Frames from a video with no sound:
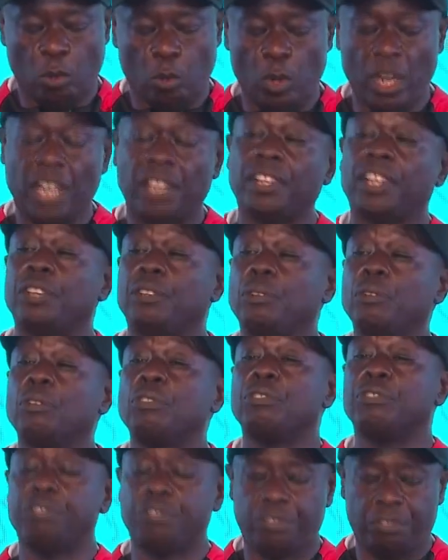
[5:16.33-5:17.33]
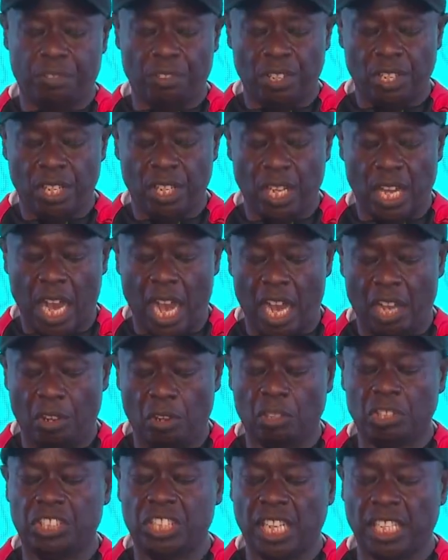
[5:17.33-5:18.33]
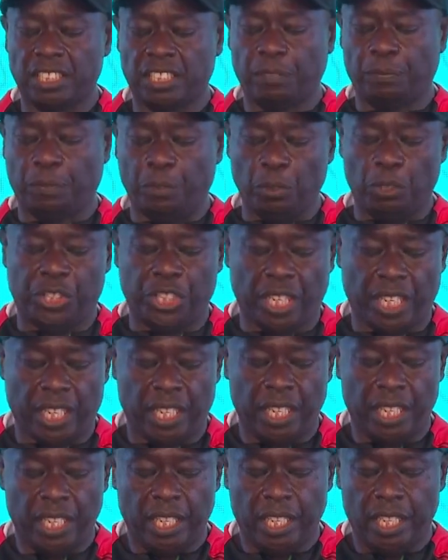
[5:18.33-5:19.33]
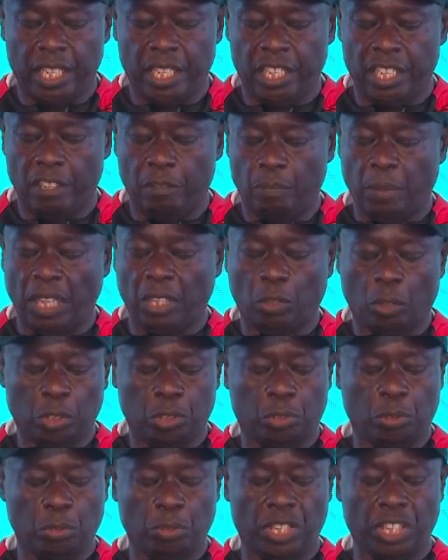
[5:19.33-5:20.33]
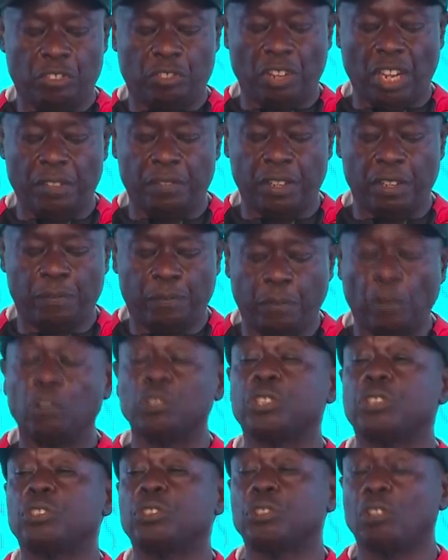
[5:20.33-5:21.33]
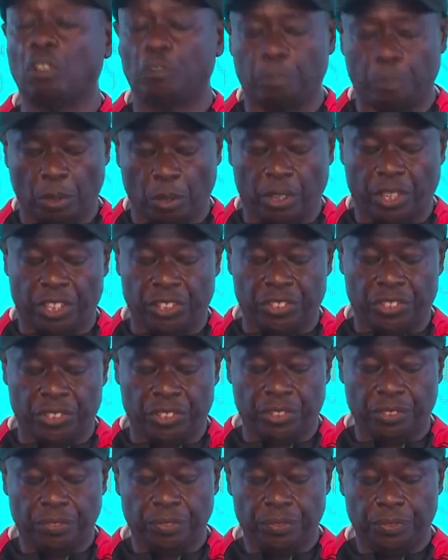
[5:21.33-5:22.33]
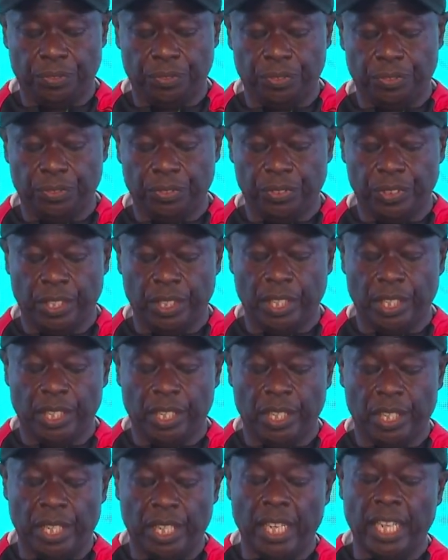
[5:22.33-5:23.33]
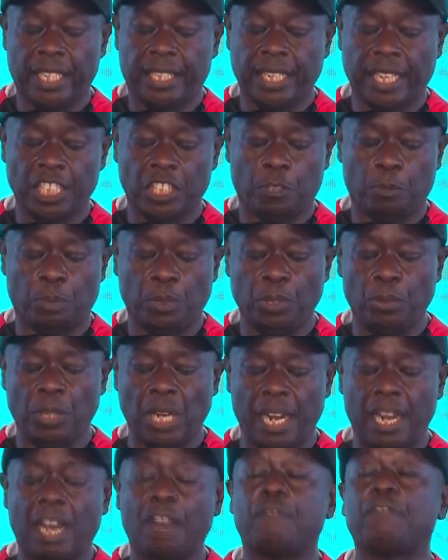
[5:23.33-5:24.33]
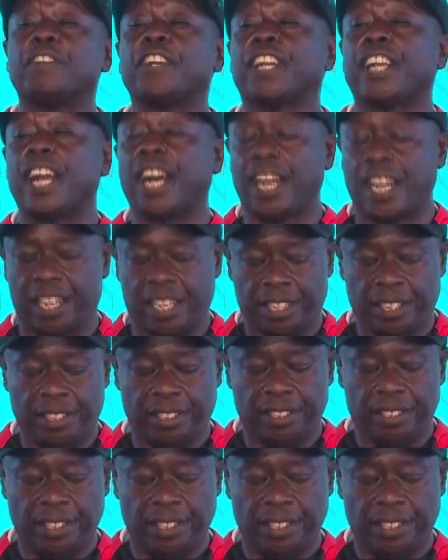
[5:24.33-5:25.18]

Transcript: where the youth are not just the future, but also the driving force of progress. Let us build an Africa